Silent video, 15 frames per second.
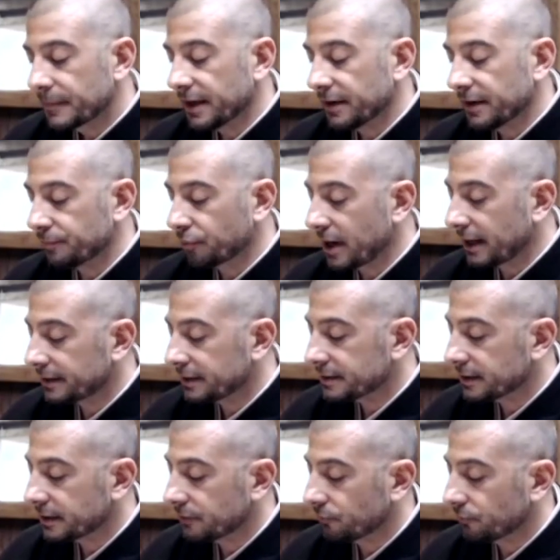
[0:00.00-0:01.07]
If practice
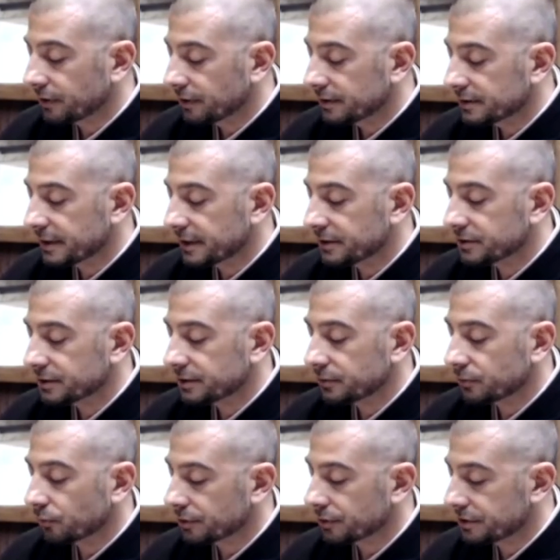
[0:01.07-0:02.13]
and realization
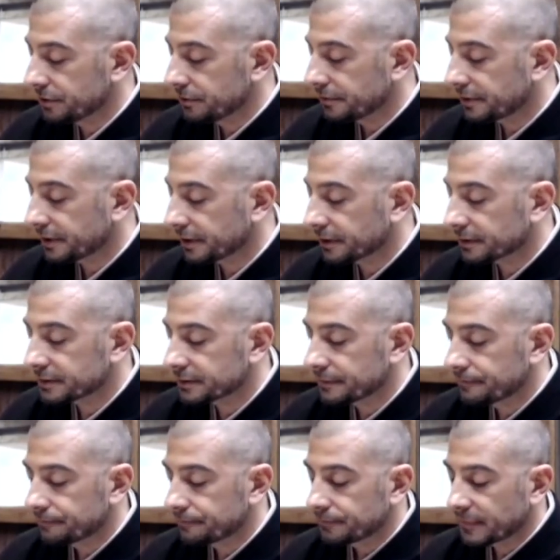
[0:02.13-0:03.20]
were two things,
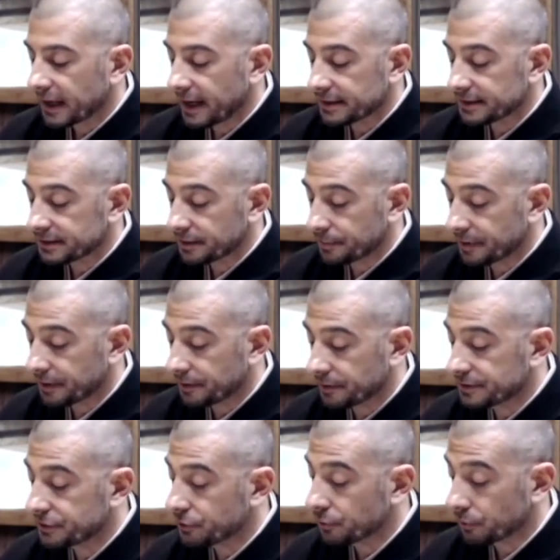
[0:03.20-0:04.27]
as it appears
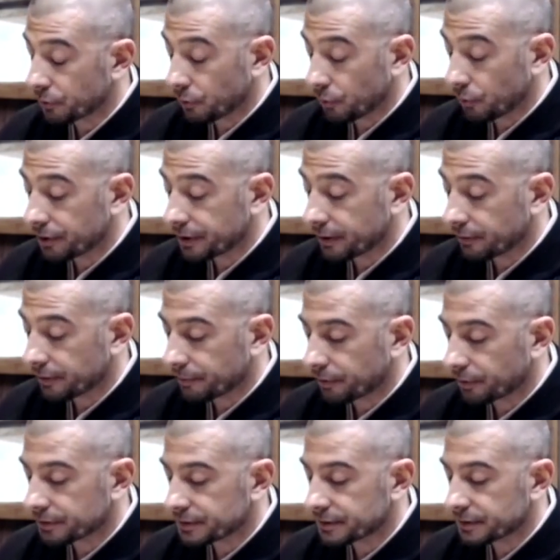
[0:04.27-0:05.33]
to an ordinary
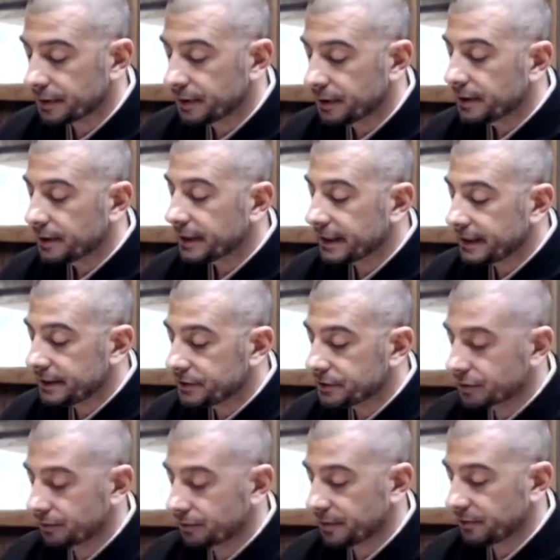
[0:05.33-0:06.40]
person, each
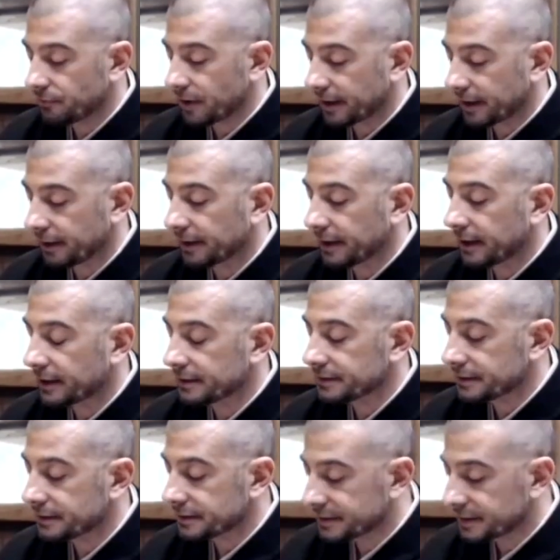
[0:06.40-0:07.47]
could be recognized
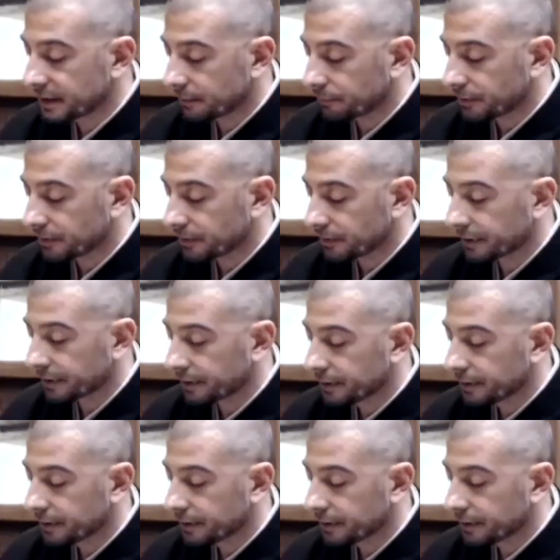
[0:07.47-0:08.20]
separately.